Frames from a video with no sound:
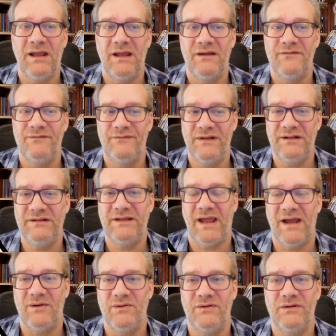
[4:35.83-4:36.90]
filled
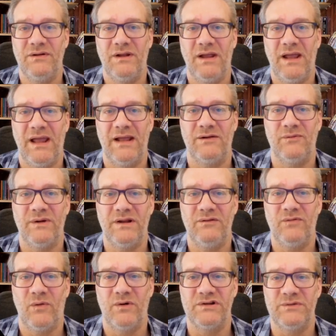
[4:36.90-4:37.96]
out and
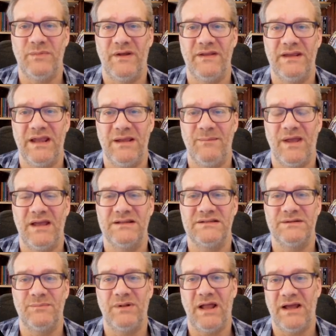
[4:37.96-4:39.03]
reinforced by the game as
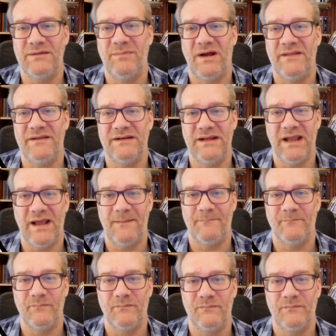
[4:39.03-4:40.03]
supplied by the DM,